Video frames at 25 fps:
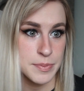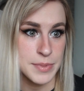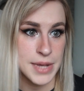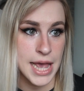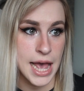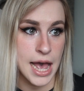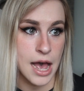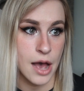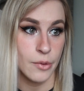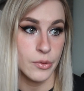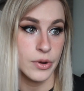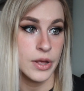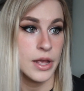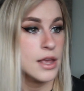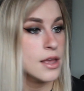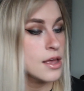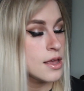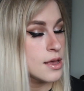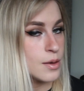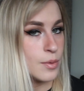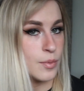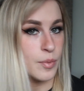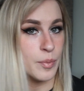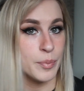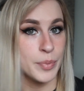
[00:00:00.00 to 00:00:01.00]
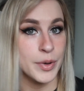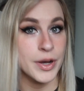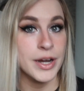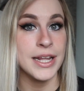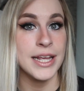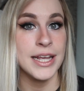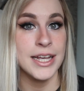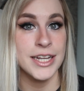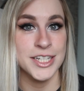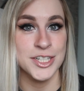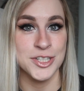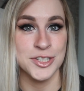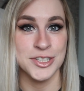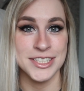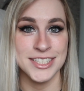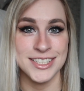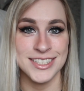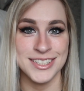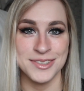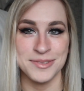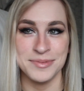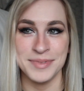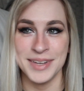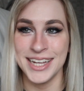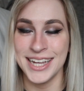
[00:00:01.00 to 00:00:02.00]
me out, but he
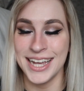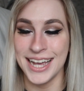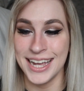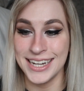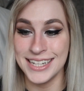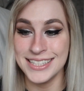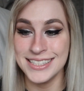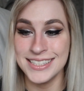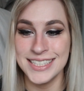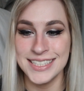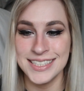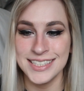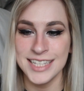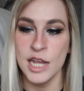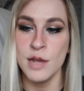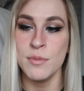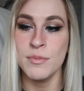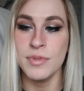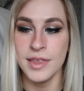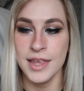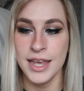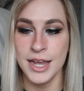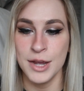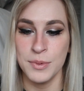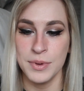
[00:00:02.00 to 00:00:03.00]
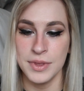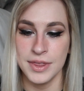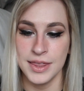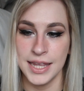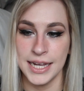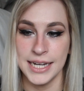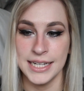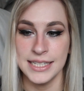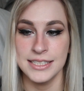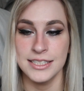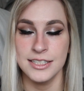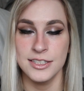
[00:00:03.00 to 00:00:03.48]
interested me, and it's the same thing with this.